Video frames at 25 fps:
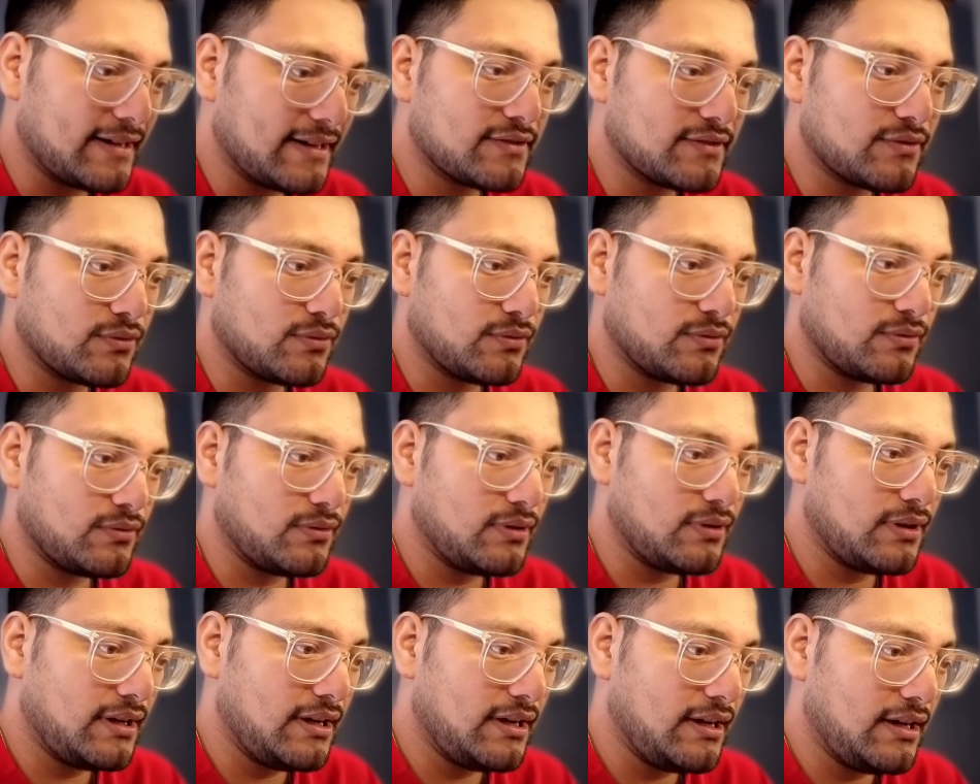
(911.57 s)
So
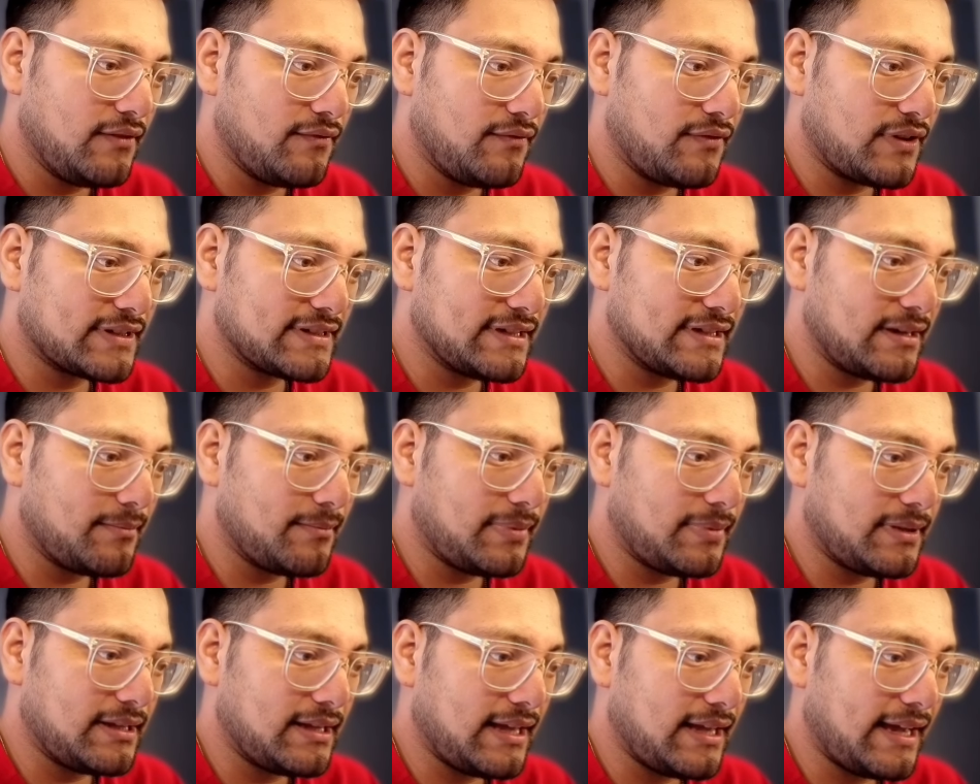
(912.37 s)
for
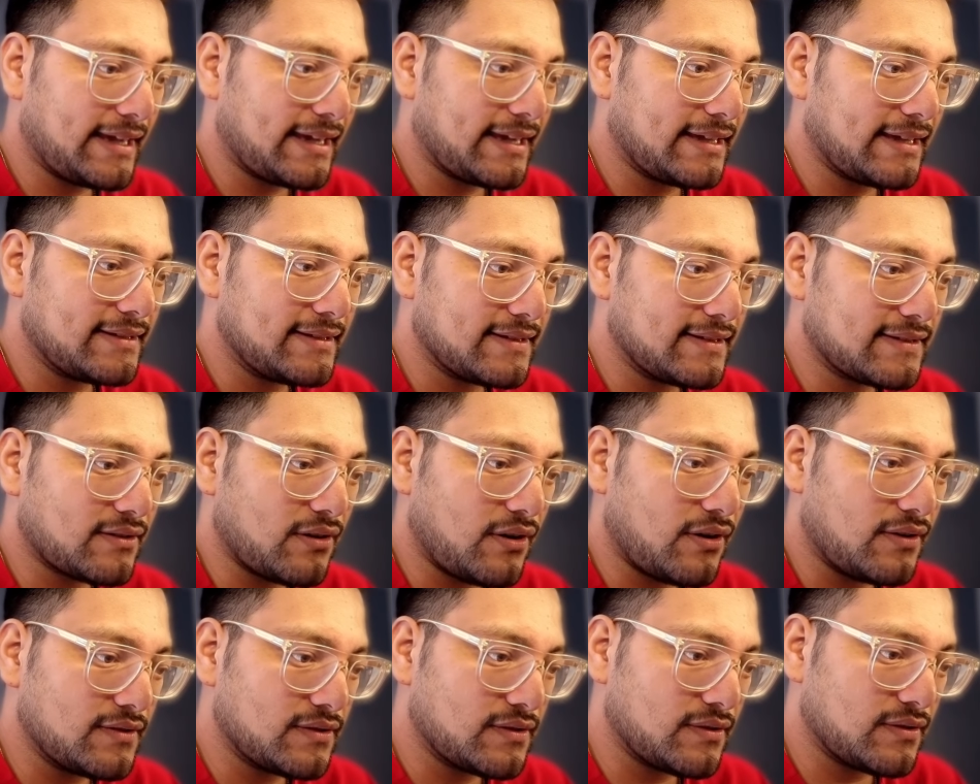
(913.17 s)
example, I can just
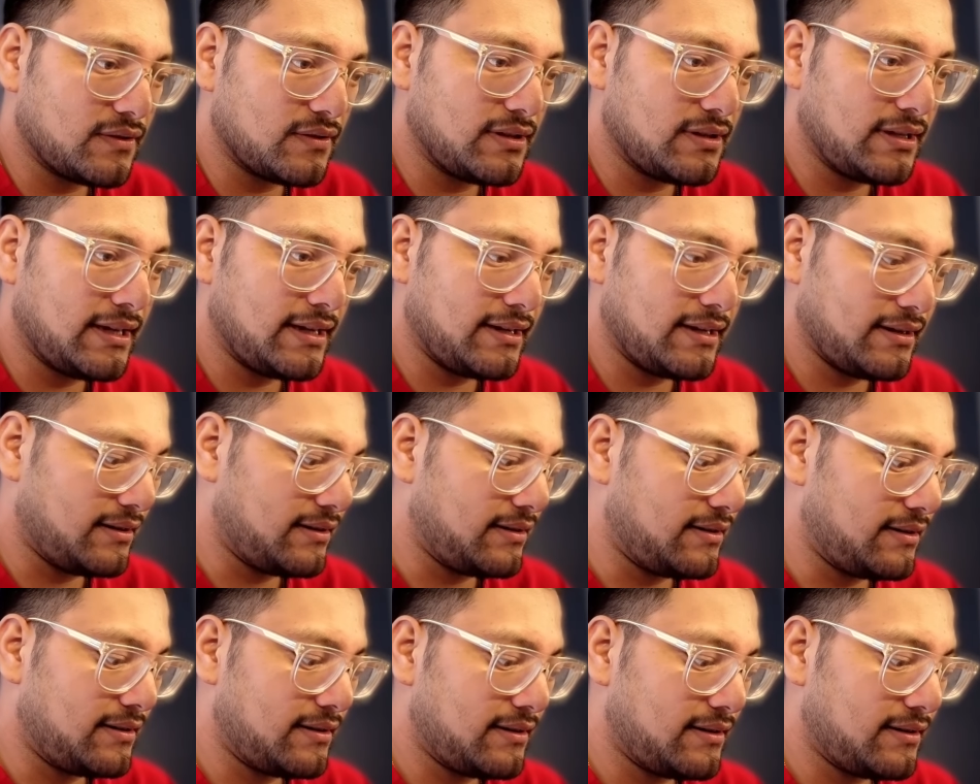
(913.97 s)
console here.